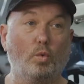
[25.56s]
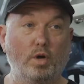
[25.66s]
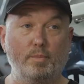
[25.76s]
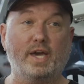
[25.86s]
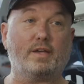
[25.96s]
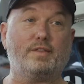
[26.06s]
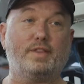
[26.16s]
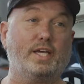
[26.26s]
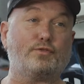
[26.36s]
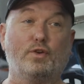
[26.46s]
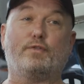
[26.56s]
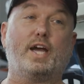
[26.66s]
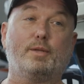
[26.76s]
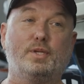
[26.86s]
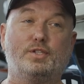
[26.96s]
Well, Mike, thanks for
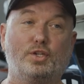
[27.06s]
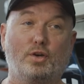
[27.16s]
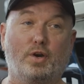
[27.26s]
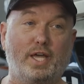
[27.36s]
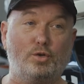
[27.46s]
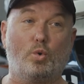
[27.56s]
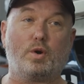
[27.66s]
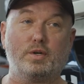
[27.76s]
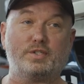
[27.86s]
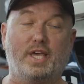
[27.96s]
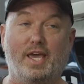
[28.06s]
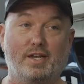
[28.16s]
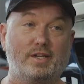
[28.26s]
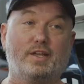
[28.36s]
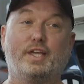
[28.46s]
inviting me to your headquarters
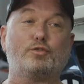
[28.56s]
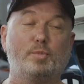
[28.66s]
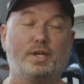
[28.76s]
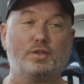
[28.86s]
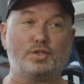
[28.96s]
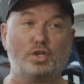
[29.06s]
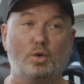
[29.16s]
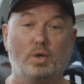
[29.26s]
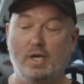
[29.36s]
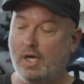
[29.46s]
and thanks for being on the show.